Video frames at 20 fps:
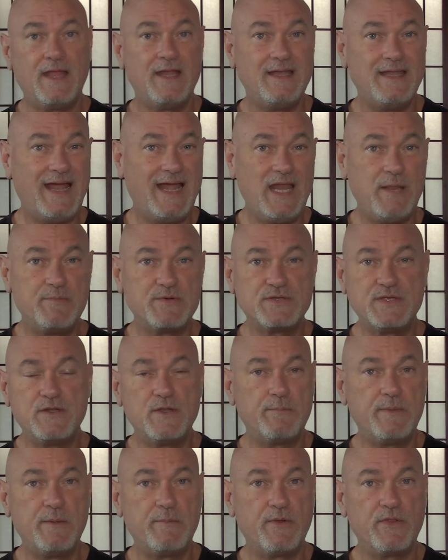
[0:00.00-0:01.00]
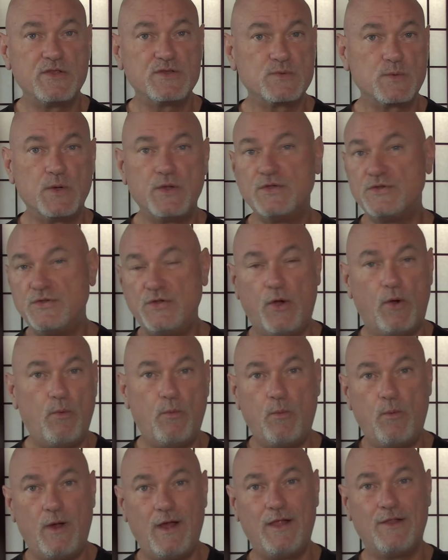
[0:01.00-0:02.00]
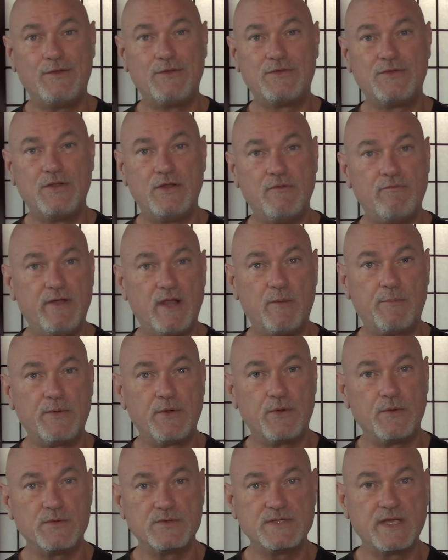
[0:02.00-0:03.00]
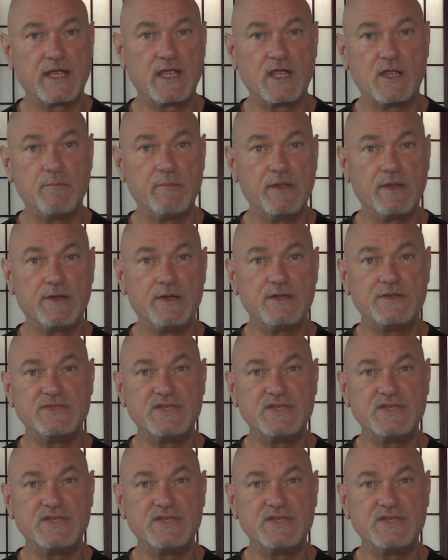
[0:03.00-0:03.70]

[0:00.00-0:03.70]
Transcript: 90% of the people in this world don't want to develop their own psychic abilities.